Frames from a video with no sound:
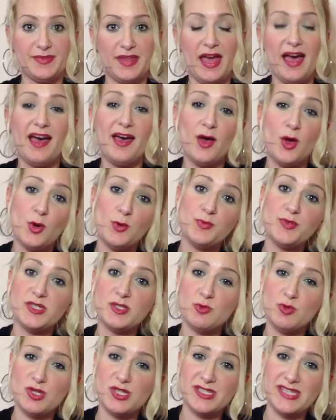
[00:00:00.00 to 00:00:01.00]
I hope it
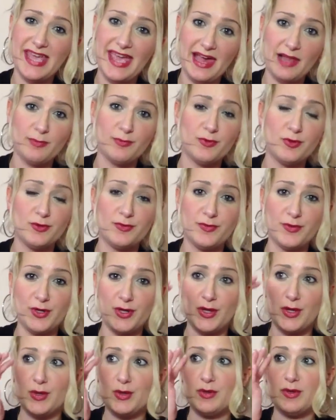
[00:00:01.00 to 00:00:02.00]
was helpful for
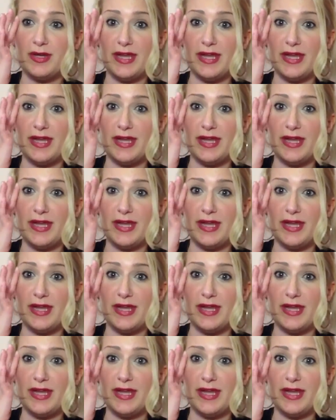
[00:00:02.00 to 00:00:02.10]
you.